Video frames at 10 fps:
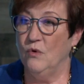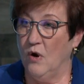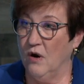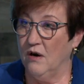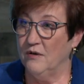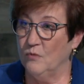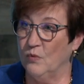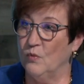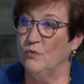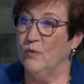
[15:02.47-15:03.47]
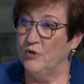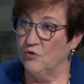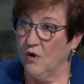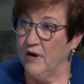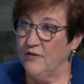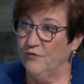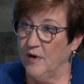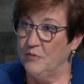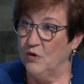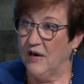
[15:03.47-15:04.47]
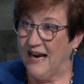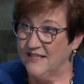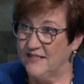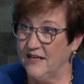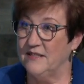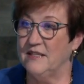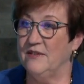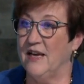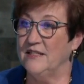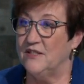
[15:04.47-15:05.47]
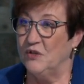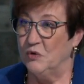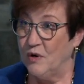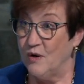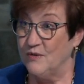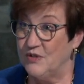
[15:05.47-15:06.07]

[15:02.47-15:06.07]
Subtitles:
are withdrawing from your assets, that's the gross.